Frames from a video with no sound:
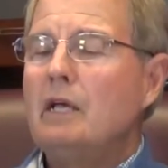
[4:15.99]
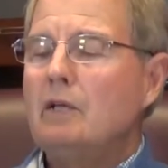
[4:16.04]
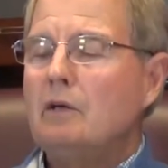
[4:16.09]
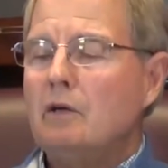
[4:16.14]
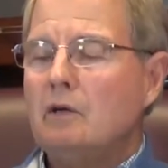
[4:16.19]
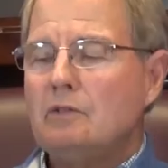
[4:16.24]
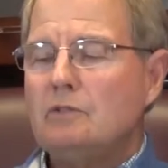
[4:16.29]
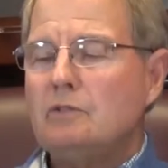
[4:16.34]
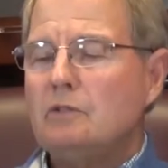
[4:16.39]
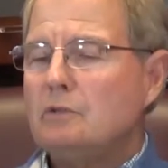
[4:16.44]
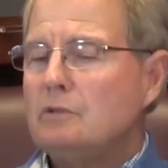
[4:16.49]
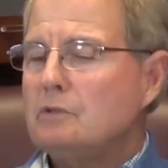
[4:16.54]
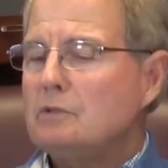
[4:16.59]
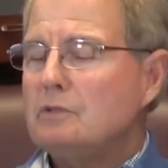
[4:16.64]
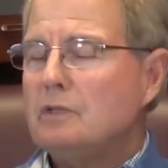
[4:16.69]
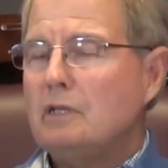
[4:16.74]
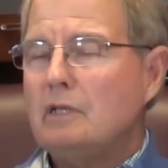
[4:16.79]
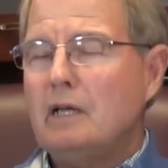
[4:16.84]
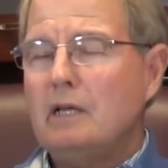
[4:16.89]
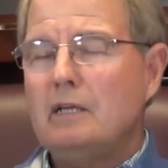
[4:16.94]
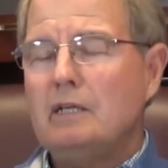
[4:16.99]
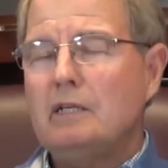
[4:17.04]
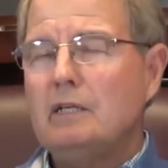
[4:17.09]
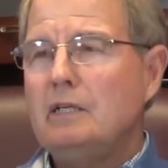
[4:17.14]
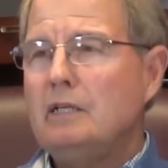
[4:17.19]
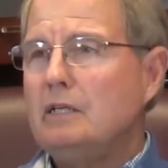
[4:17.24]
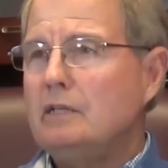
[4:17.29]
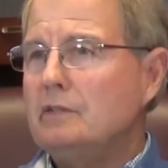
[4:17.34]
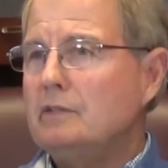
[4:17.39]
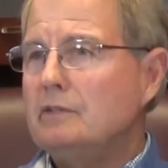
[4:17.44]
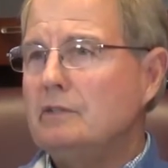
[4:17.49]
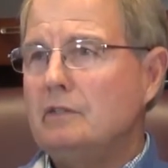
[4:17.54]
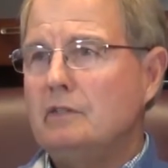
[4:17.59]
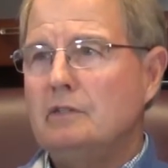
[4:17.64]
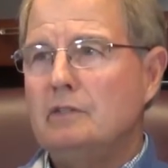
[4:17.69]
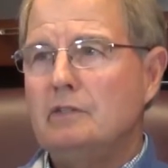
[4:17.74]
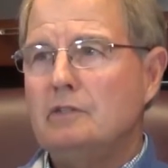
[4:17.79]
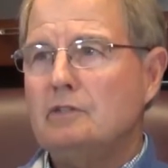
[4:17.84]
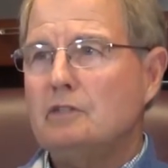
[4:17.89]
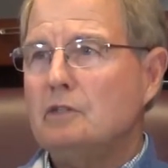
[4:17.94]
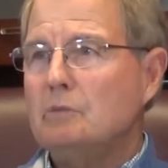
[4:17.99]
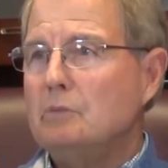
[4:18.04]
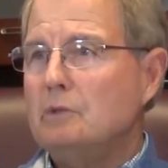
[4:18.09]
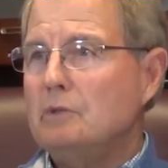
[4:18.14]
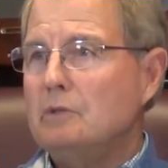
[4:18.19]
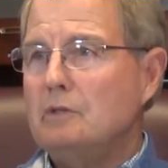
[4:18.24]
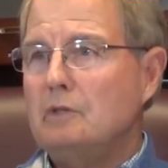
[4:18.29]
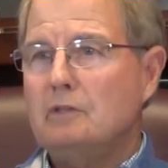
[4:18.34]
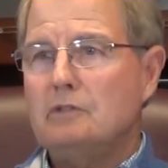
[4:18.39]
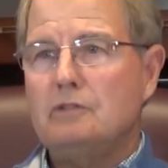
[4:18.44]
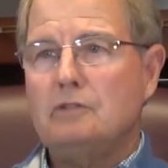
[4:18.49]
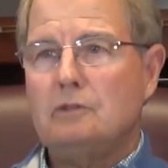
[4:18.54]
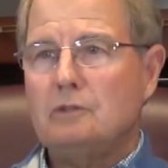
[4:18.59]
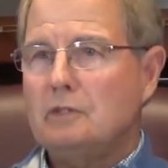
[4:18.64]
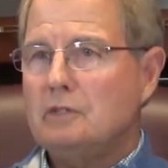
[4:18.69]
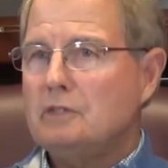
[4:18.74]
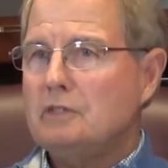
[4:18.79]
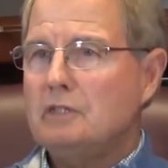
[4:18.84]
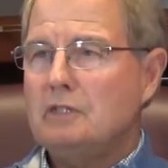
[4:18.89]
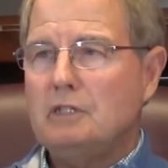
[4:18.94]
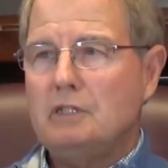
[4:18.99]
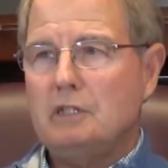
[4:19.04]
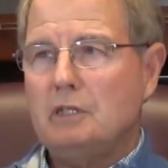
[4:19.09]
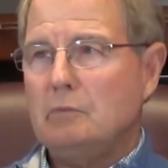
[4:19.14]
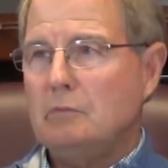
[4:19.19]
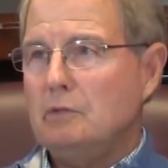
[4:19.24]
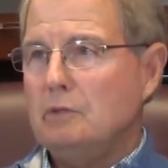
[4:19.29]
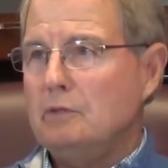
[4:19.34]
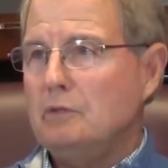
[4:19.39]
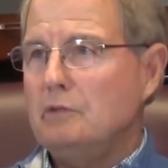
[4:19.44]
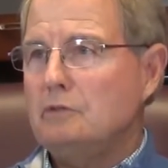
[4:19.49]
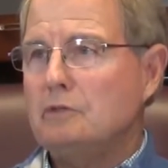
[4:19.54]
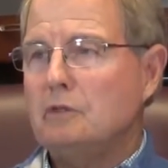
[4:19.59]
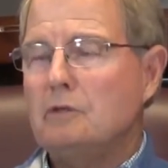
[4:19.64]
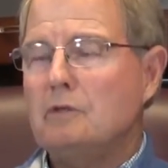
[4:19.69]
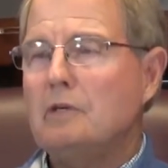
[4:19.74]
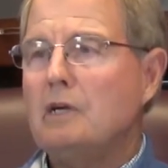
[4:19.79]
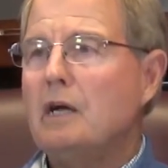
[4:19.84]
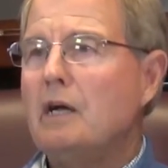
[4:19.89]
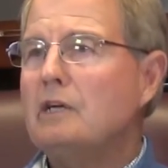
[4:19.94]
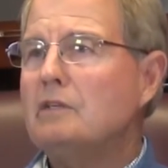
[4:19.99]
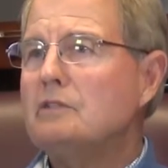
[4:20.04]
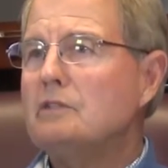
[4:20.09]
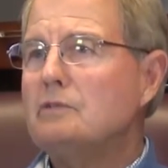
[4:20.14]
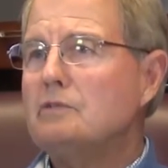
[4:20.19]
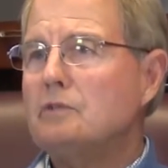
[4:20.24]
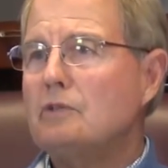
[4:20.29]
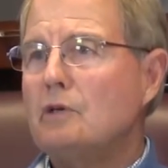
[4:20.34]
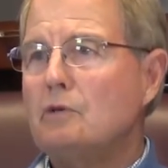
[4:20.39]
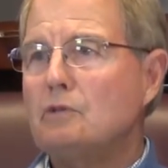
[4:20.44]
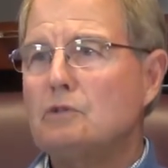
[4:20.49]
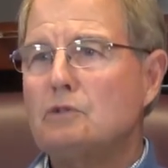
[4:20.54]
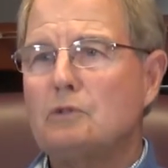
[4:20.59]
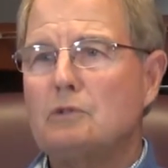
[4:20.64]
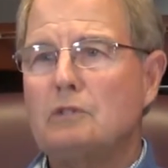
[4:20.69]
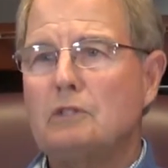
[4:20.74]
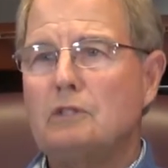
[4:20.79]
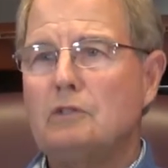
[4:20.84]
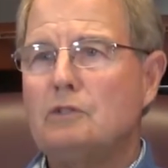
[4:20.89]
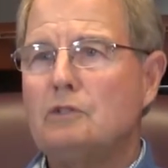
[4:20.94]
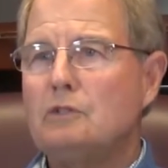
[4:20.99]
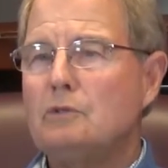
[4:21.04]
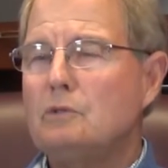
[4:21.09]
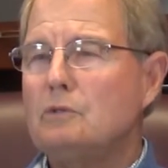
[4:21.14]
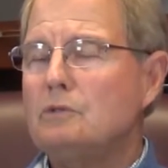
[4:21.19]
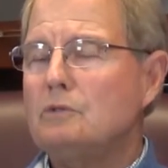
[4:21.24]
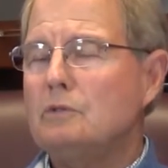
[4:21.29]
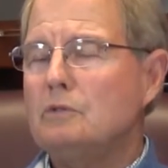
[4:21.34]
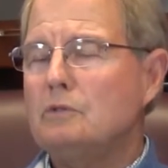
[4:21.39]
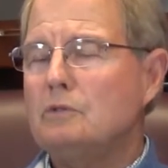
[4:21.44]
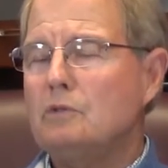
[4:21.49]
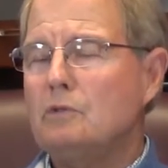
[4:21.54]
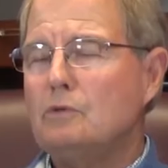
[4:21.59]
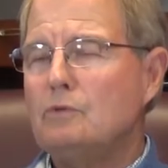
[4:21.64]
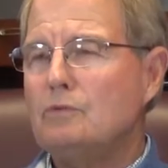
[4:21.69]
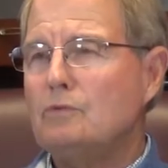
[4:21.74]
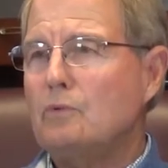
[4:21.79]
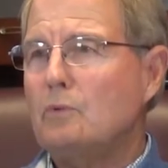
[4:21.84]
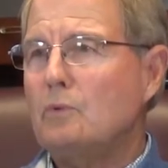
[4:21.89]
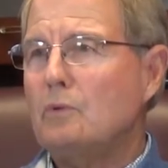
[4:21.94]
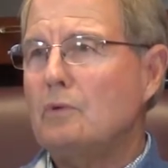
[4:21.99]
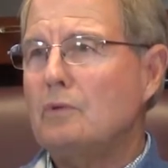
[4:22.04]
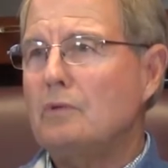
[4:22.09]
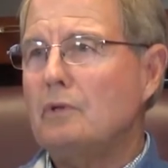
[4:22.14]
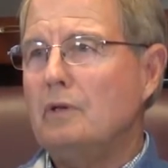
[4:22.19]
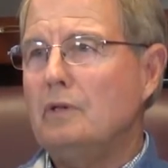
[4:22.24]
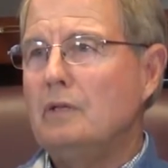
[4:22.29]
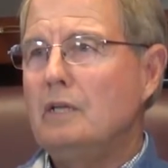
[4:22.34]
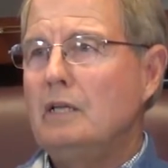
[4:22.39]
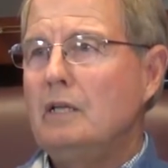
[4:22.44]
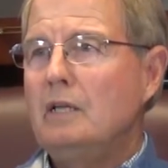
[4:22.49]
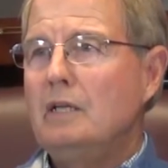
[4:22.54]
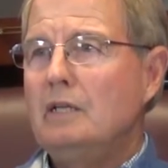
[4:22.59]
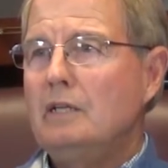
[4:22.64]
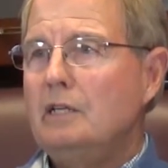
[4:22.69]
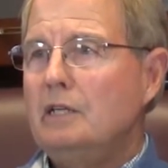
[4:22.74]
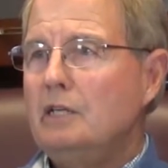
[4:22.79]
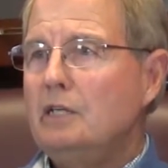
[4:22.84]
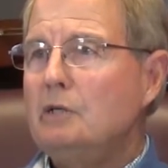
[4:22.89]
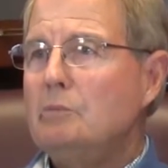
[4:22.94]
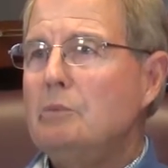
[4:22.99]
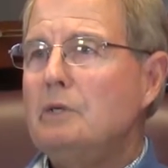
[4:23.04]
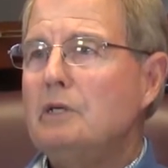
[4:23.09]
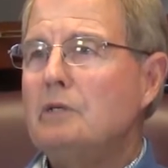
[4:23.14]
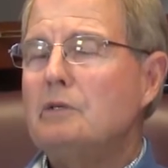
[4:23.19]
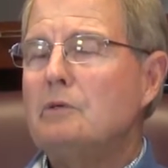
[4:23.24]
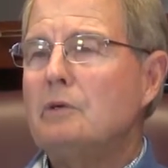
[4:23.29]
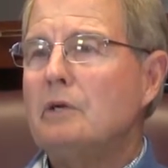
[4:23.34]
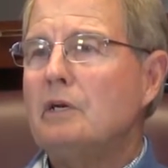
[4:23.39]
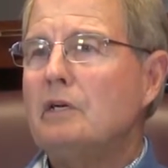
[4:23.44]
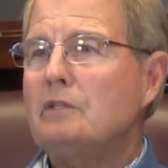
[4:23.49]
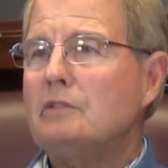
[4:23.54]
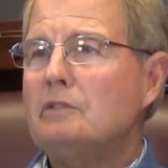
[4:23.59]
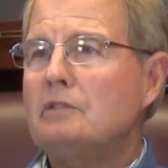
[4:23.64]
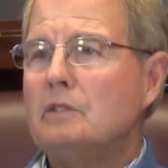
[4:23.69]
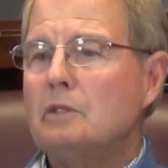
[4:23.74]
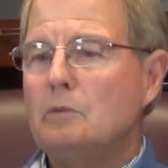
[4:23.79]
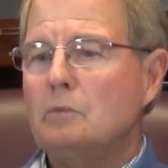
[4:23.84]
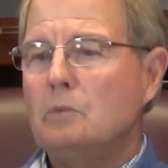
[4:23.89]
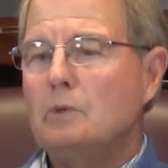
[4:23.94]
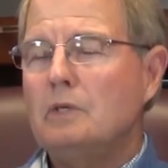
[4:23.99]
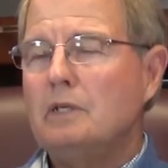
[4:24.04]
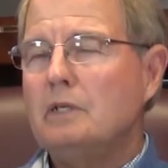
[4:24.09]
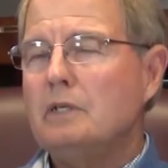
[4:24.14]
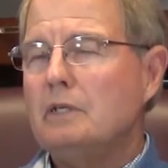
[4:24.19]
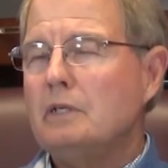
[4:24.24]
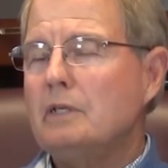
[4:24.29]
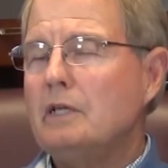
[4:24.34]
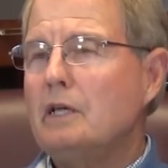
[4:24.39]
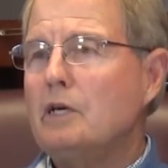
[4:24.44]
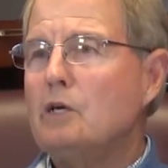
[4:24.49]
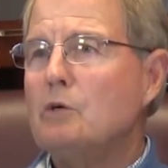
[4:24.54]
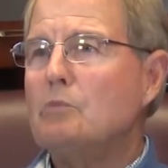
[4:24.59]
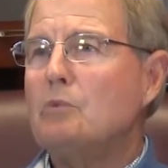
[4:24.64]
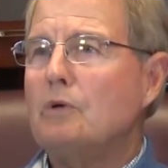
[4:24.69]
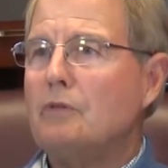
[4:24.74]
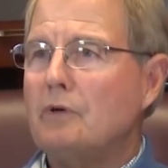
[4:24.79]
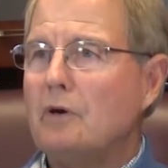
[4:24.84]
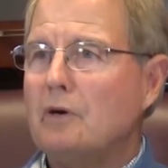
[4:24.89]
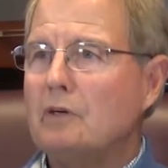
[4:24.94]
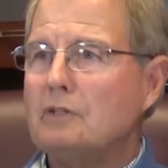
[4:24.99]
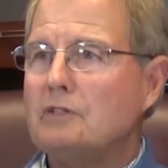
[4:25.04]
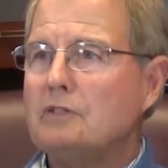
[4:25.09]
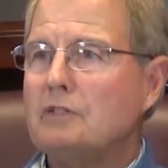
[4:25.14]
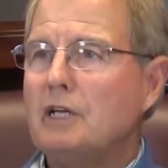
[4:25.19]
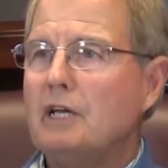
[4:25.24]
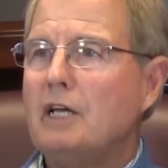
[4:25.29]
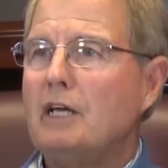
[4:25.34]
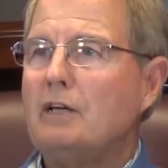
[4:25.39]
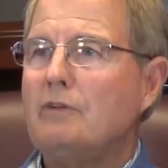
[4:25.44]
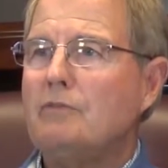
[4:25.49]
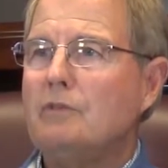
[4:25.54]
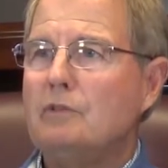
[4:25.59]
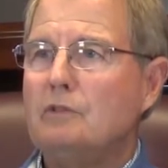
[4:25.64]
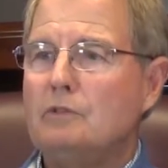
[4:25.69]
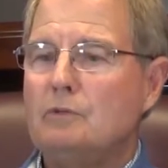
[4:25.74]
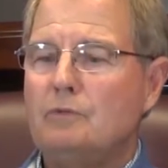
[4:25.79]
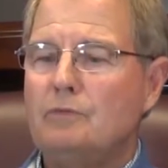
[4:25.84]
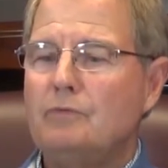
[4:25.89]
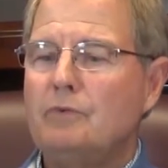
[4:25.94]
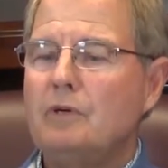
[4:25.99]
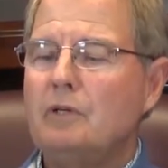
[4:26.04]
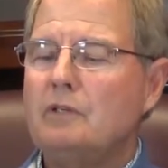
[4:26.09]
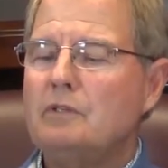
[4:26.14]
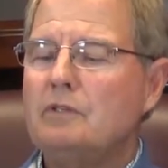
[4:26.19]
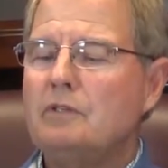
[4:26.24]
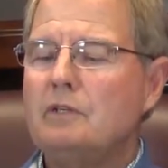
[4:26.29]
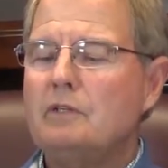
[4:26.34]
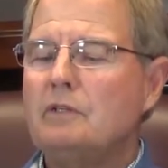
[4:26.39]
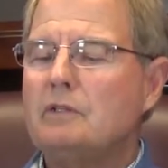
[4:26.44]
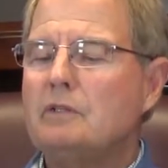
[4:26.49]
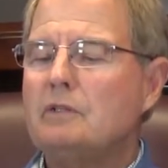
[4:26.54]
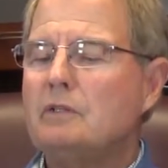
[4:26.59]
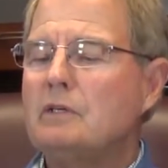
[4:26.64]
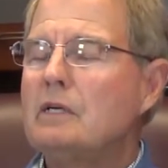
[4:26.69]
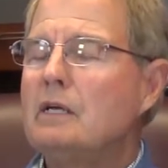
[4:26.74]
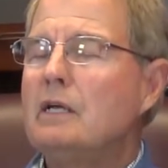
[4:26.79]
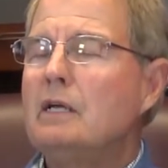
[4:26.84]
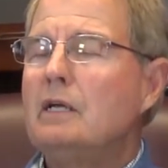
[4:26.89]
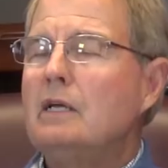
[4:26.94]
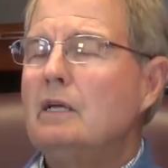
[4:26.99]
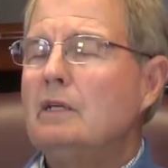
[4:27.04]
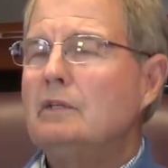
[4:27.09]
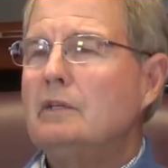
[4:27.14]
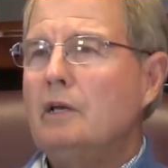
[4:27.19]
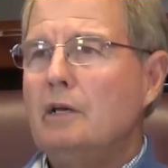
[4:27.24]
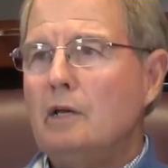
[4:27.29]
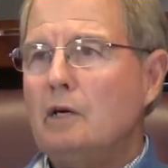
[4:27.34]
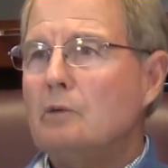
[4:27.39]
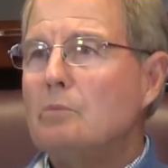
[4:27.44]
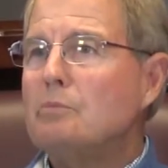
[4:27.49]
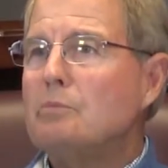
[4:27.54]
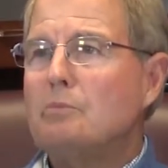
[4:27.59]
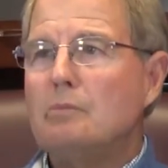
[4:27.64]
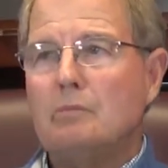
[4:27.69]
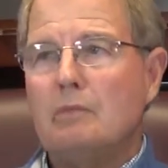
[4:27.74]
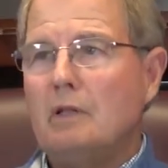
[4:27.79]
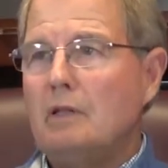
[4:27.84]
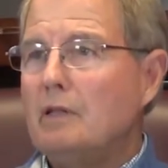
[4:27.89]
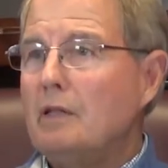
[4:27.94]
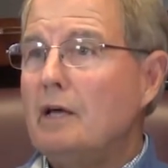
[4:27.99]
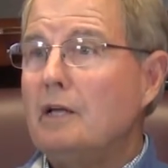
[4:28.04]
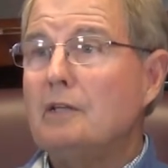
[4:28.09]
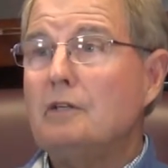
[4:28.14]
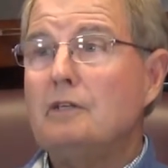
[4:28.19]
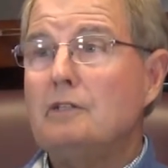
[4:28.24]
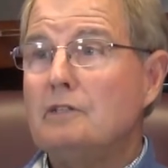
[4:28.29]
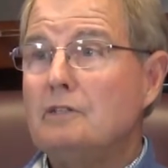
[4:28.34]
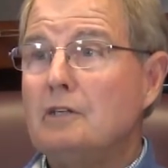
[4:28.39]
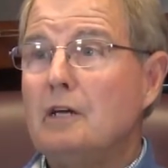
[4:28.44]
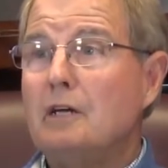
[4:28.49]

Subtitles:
And also, there's a lot of needs in this community, as there is any community. There's all kinds of social issues and so forth that need to be addressed, and we can help with our staff and some funds here to help a lot of these